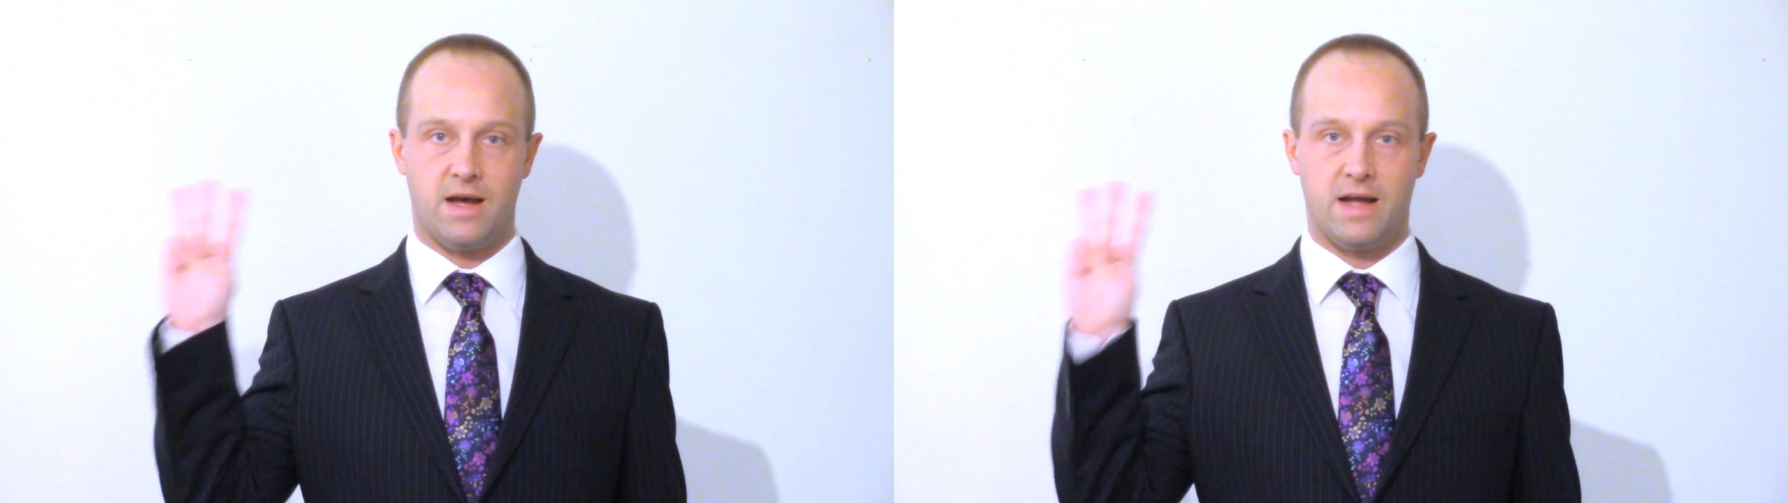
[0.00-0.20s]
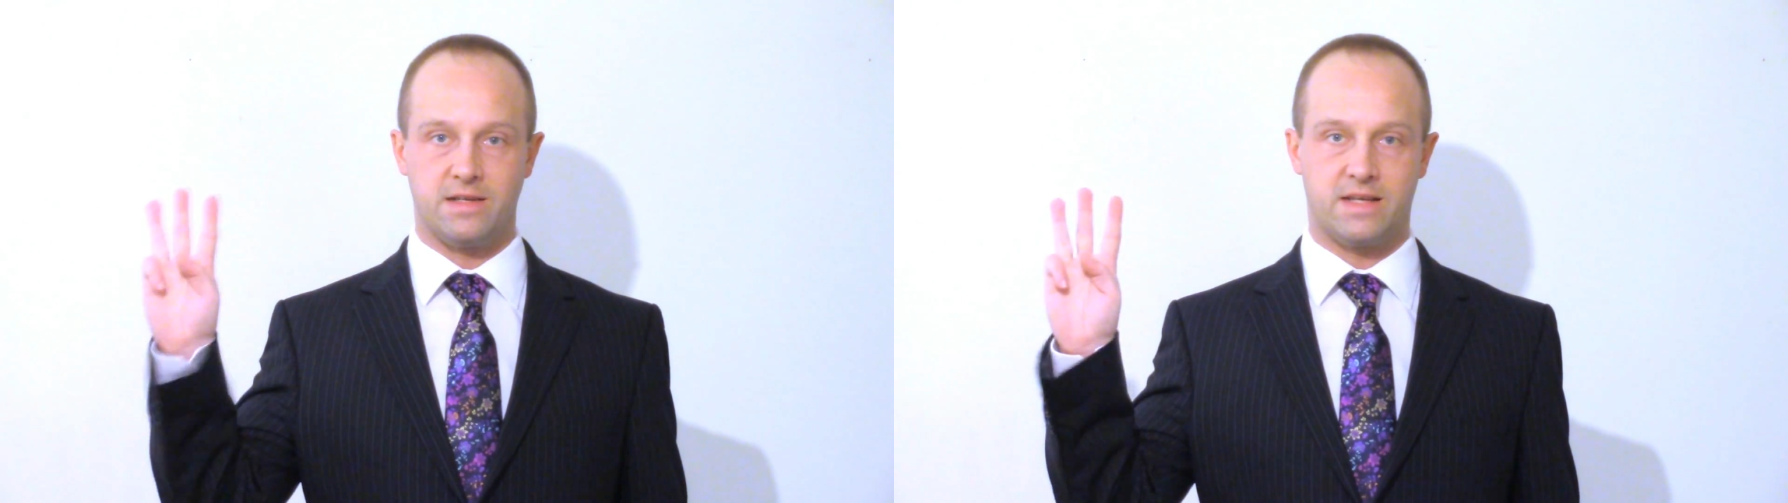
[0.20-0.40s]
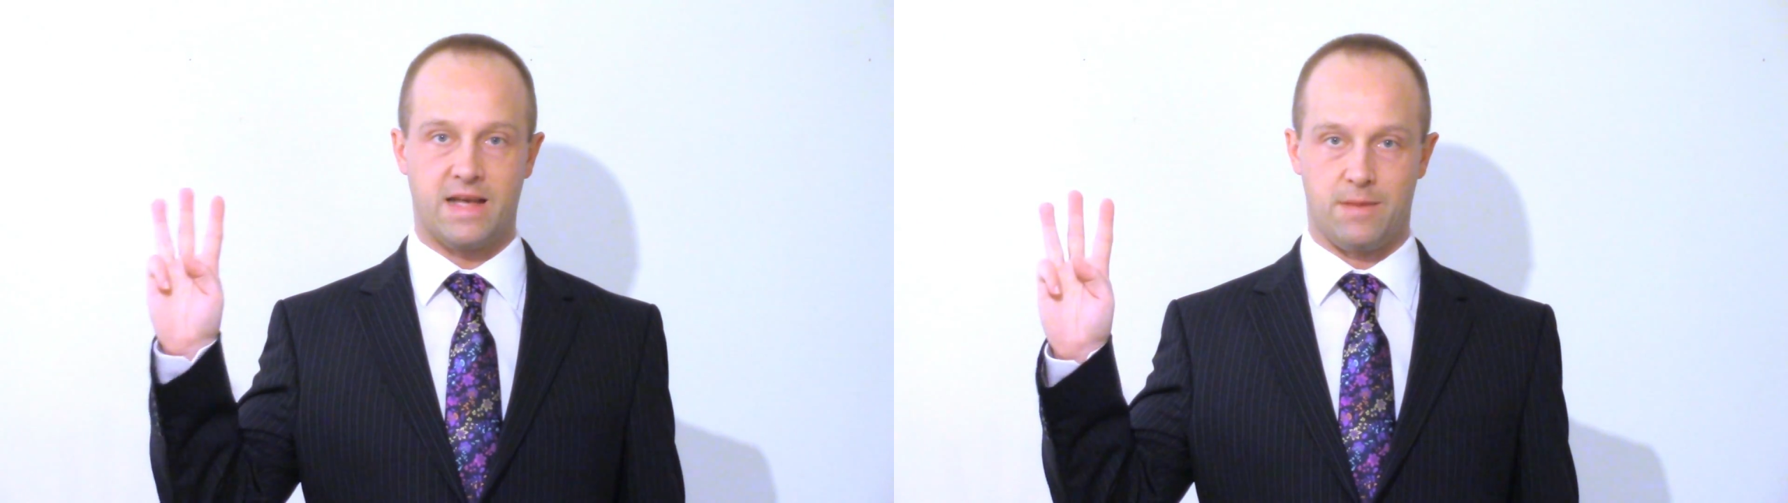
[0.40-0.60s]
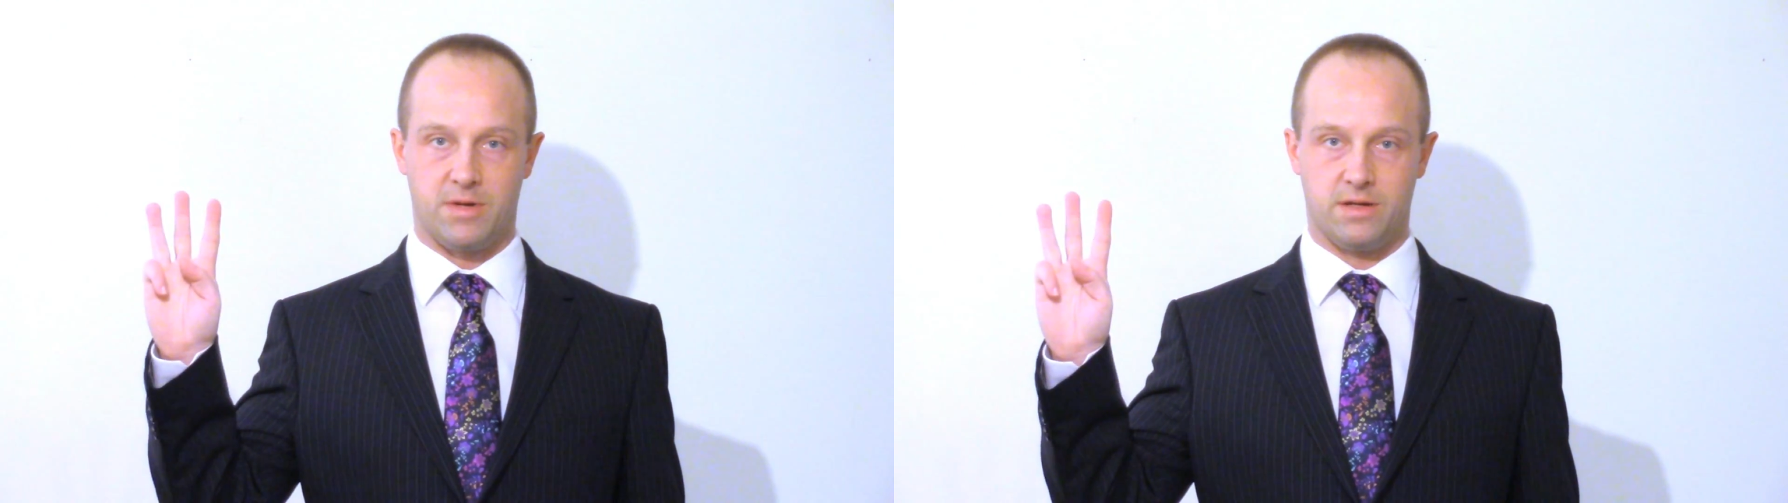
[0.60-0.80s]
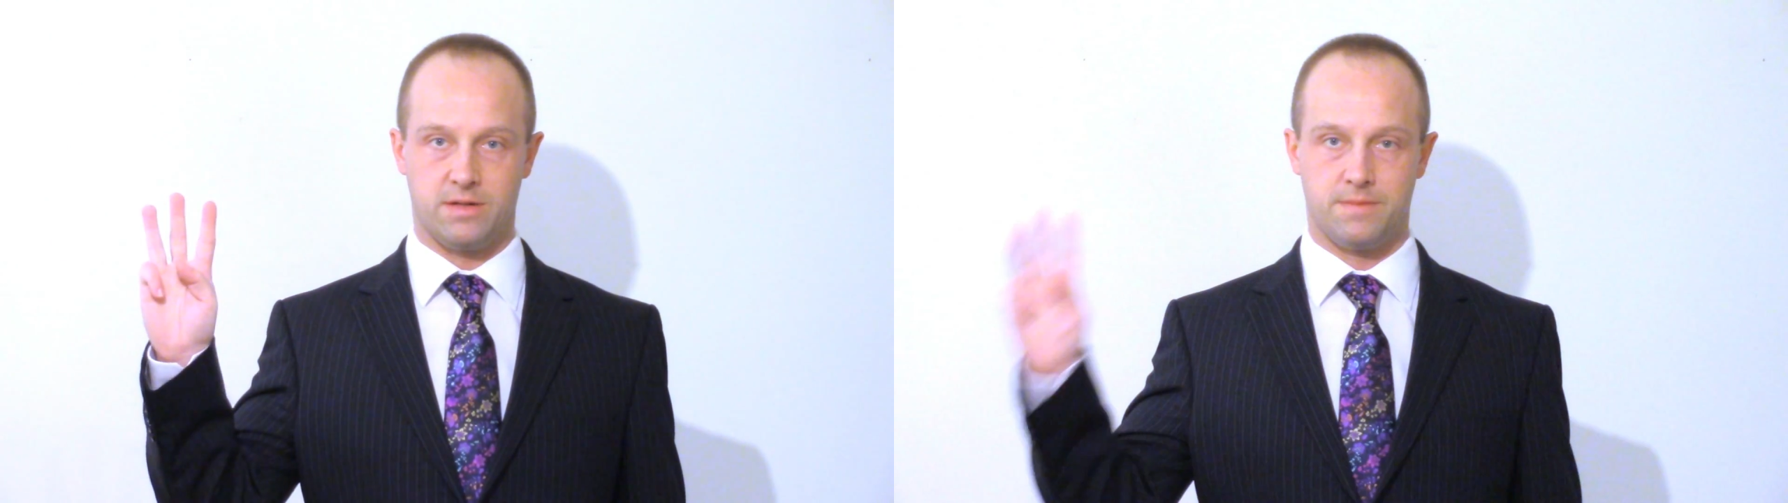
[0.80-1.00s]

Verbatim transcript: and gamma.